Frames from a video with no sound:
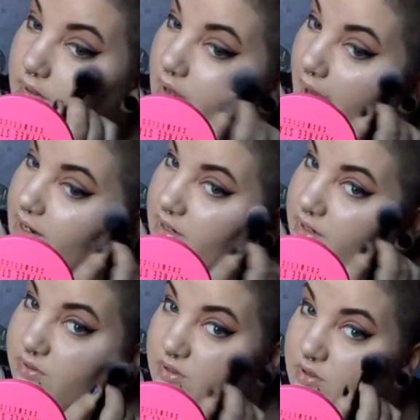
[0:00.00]
I didn't
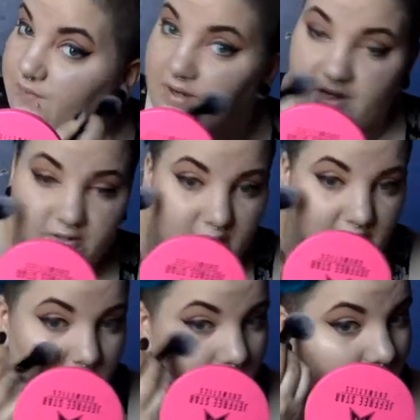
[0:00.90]
used to do foundation or
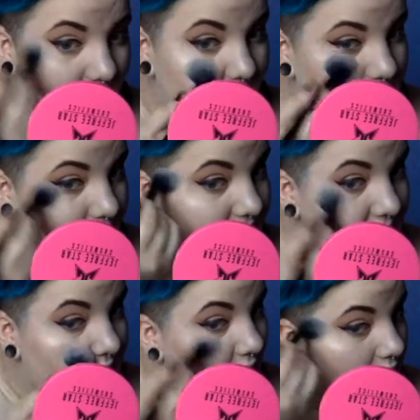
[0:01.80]
anything like that, that's
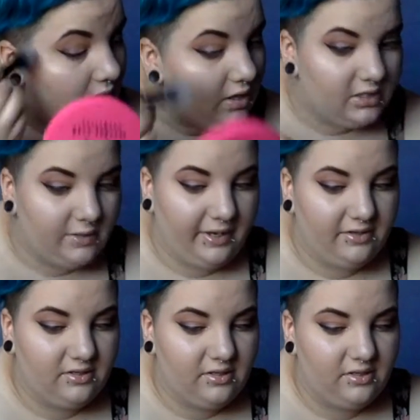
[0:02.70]
recent. So I
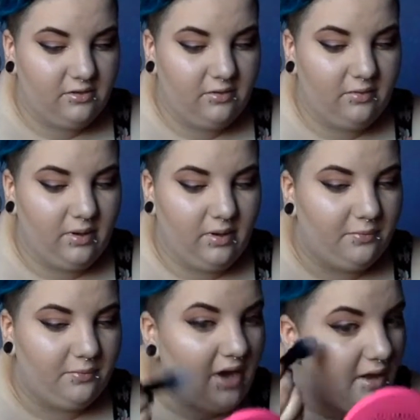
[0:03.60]
used to do
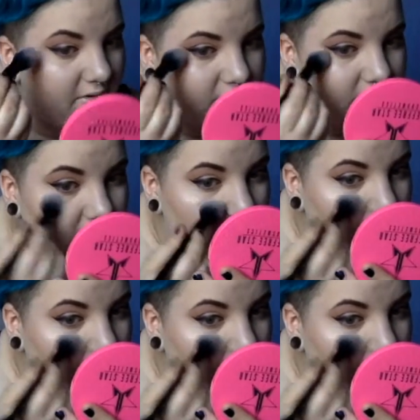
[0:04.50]
brows, then